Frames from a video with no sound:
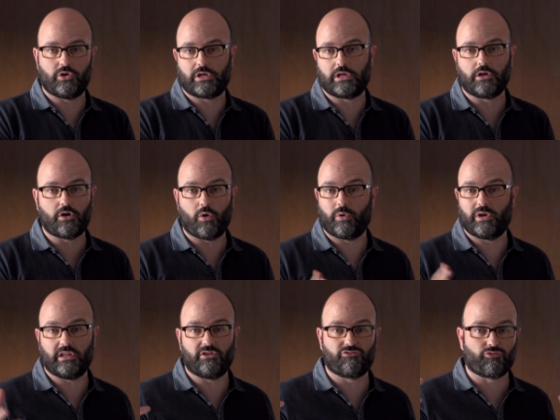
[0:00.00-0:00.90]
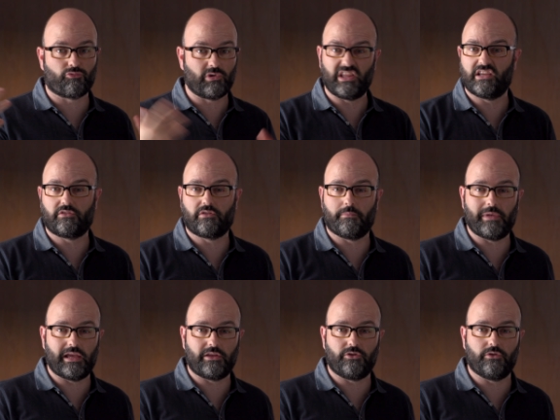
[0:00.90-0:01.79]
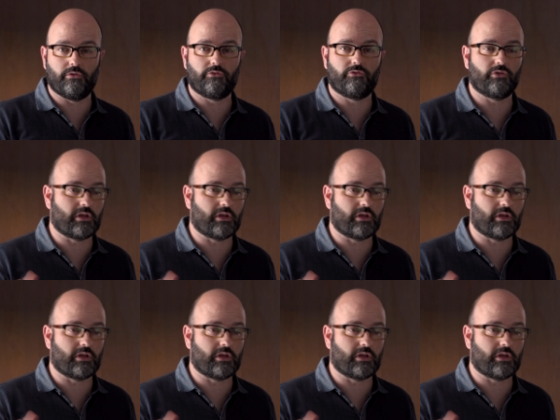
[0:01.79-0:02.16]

You can go in and drill into menus.